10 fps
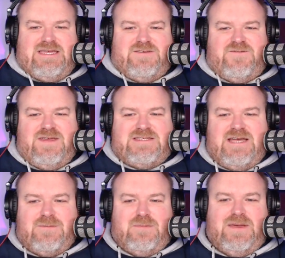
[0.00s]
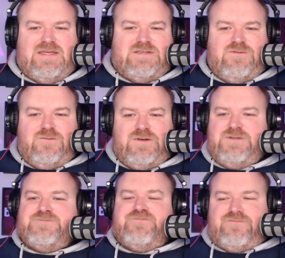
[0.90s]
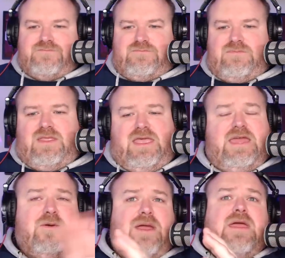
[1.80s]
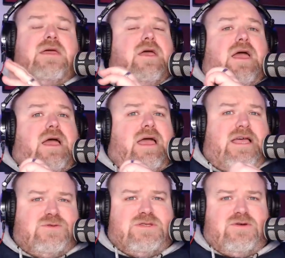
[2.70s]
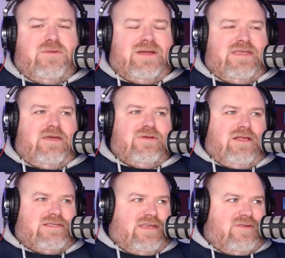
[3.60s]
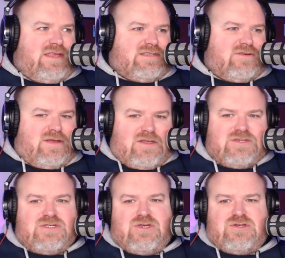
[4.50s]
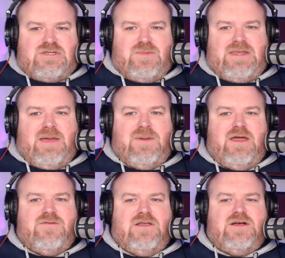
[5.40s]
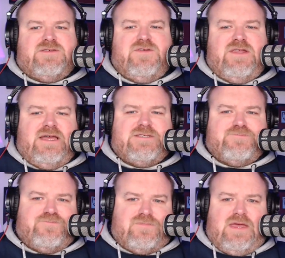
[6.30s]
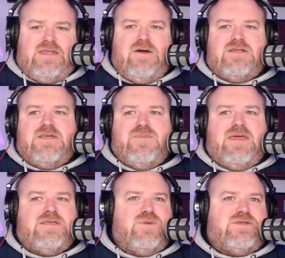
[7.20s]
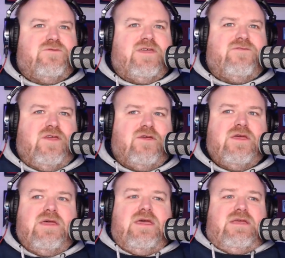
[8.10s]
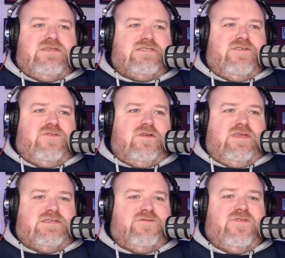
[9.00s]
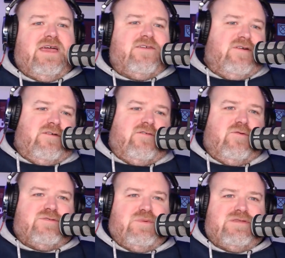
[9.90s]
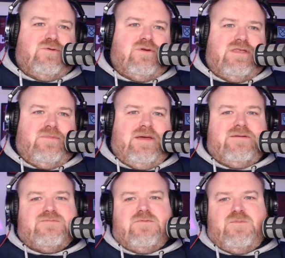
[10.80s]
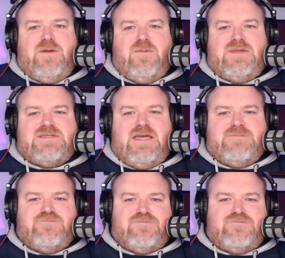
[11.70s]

Feet up, pizza ordered. Anyway, as we do on a Monday, we'd like to give you, there's lots of news that have been happening over the last few days. And the idea being is we sort of give you just a flavour of what's been talking about, what people have been saying.